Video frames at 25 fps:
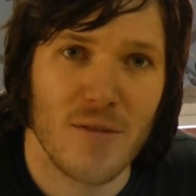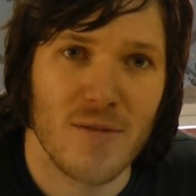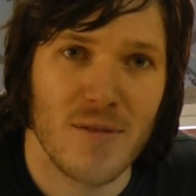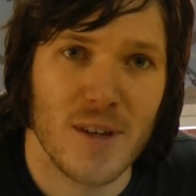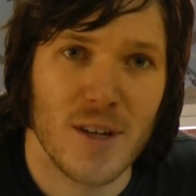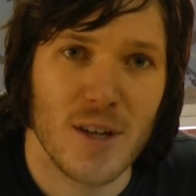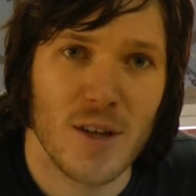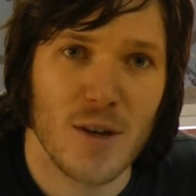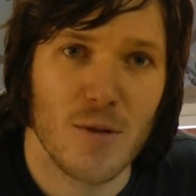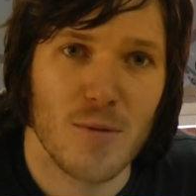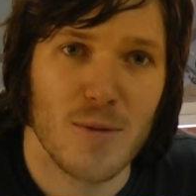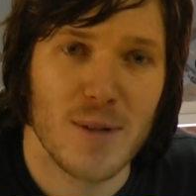
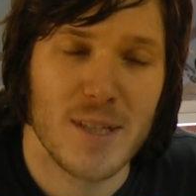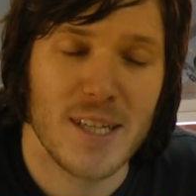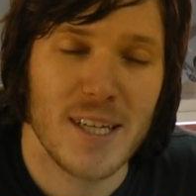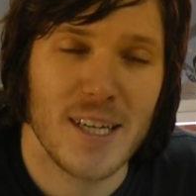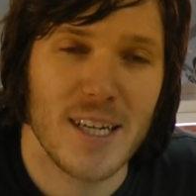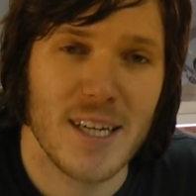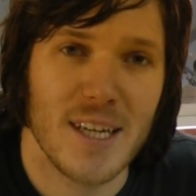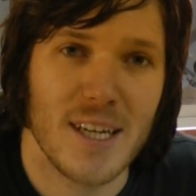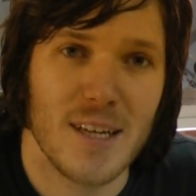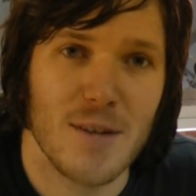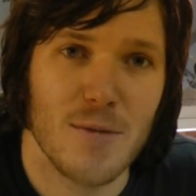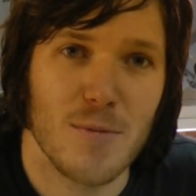video we
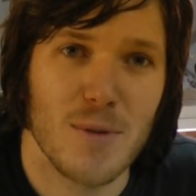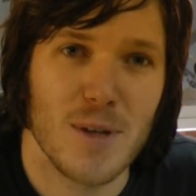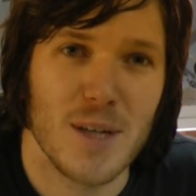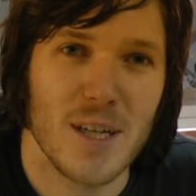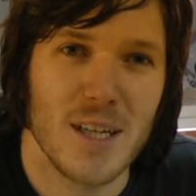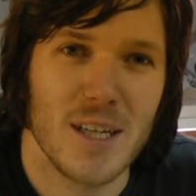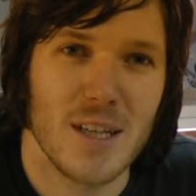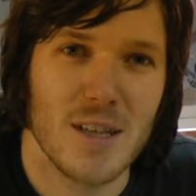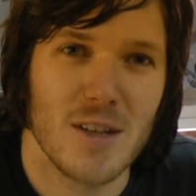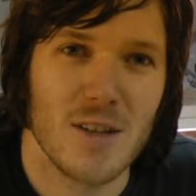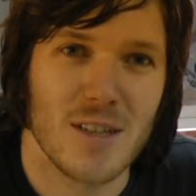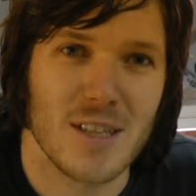did,
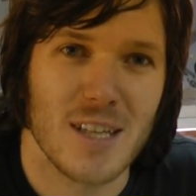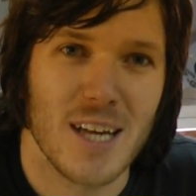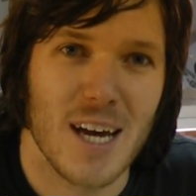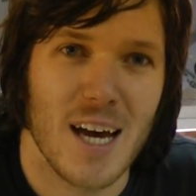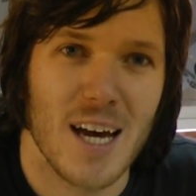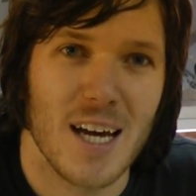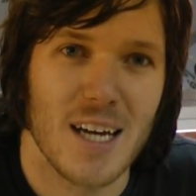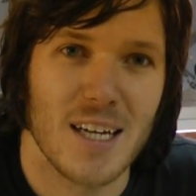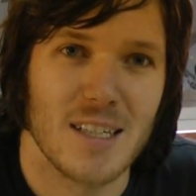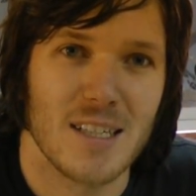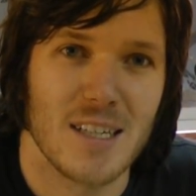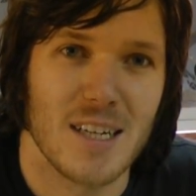we looked
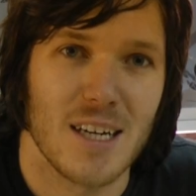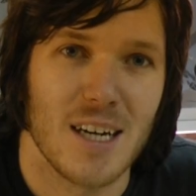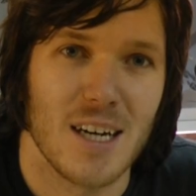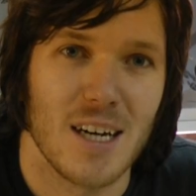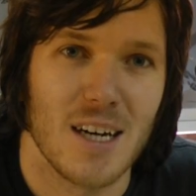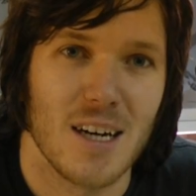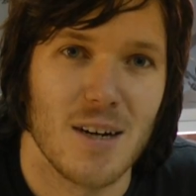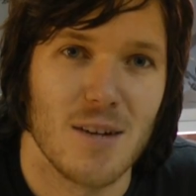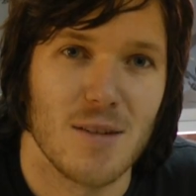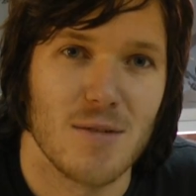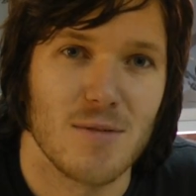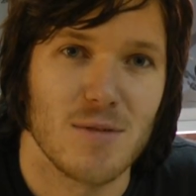at
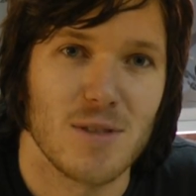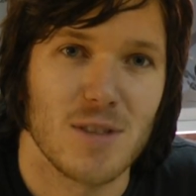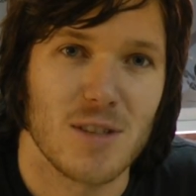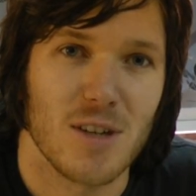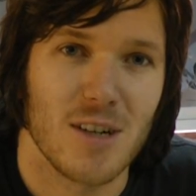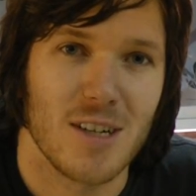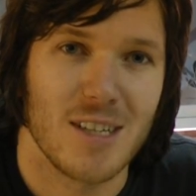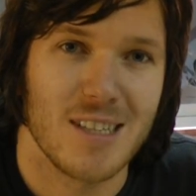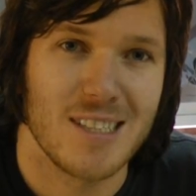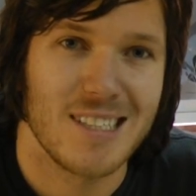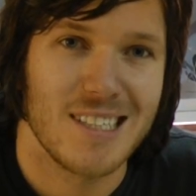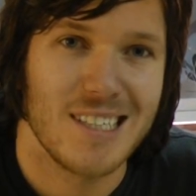
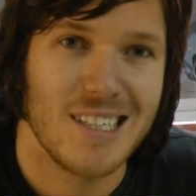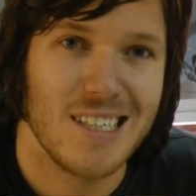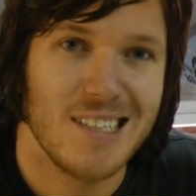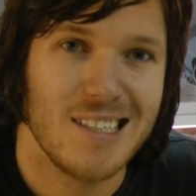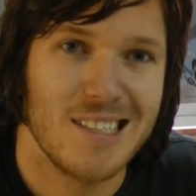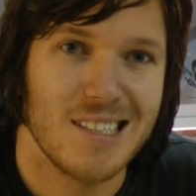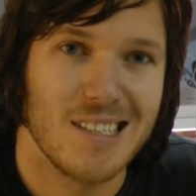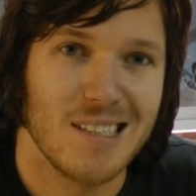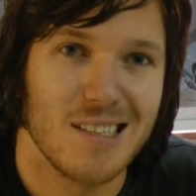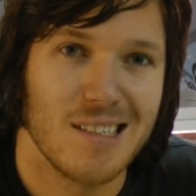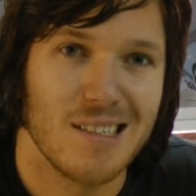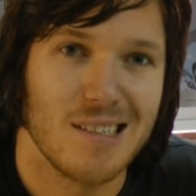starting
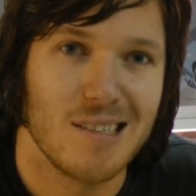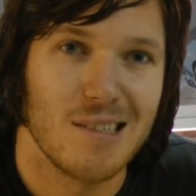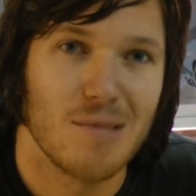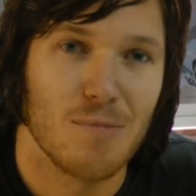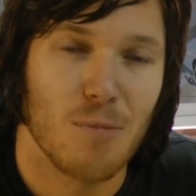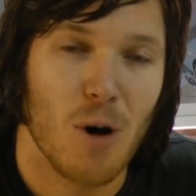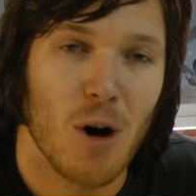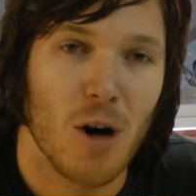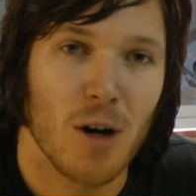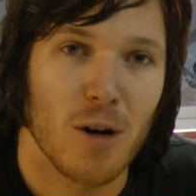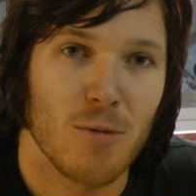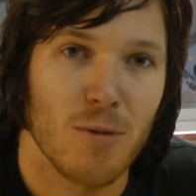seeds in
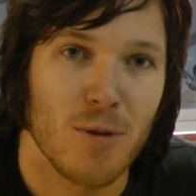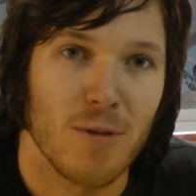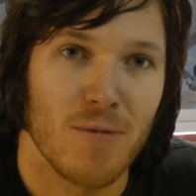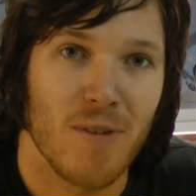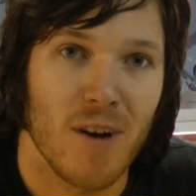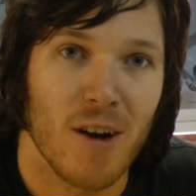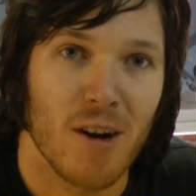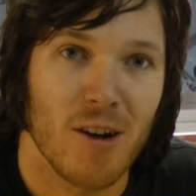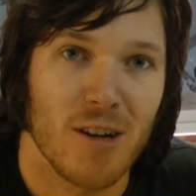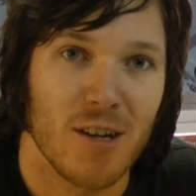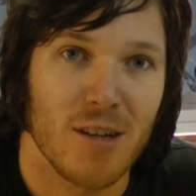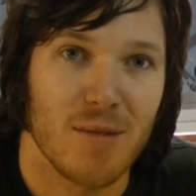water with
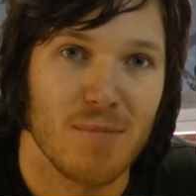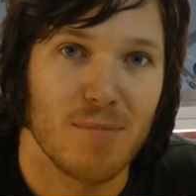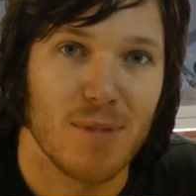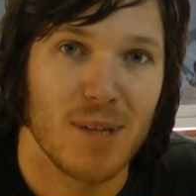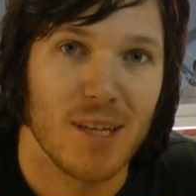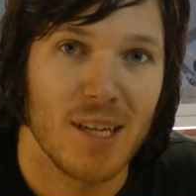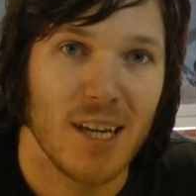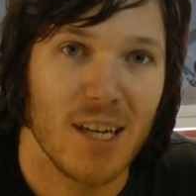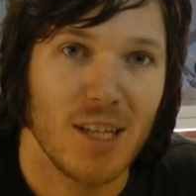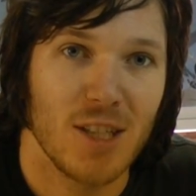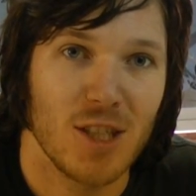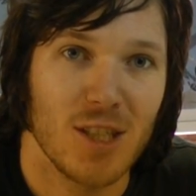varying
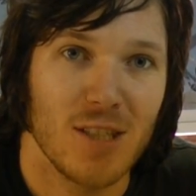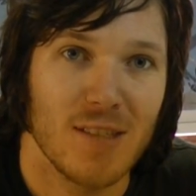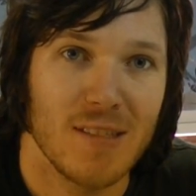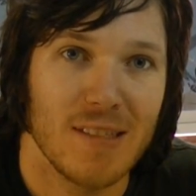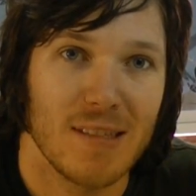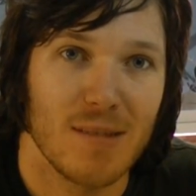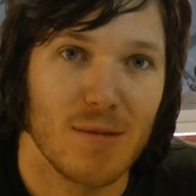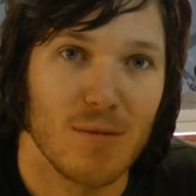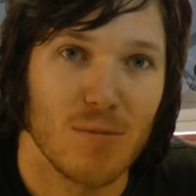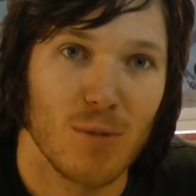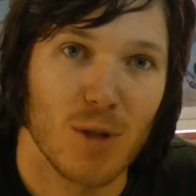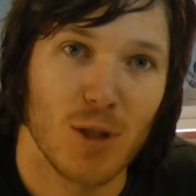pHs
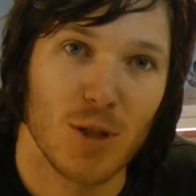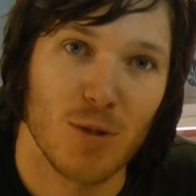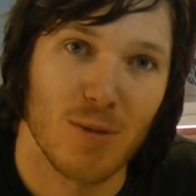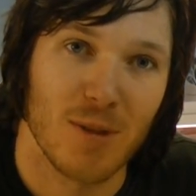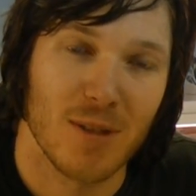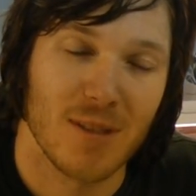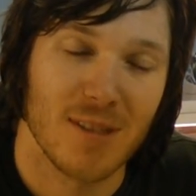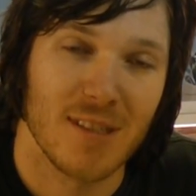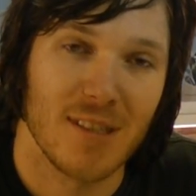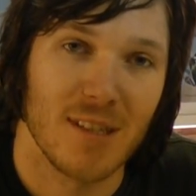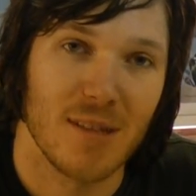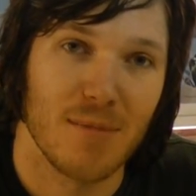and which
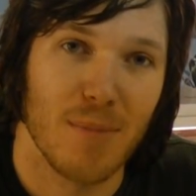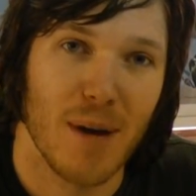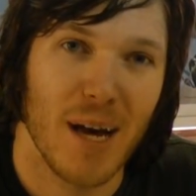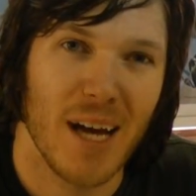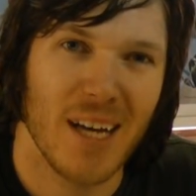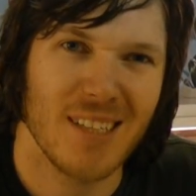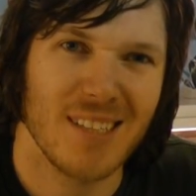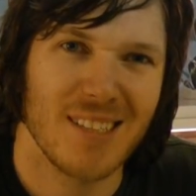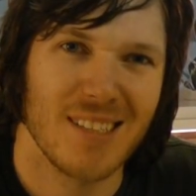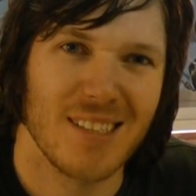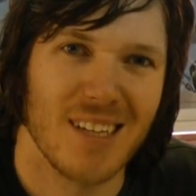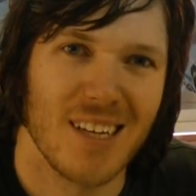ones did
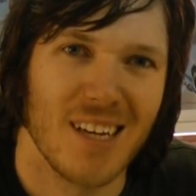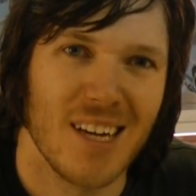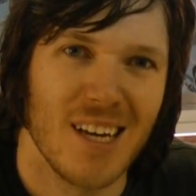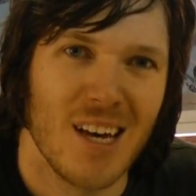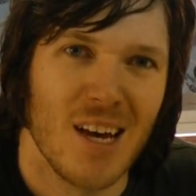best.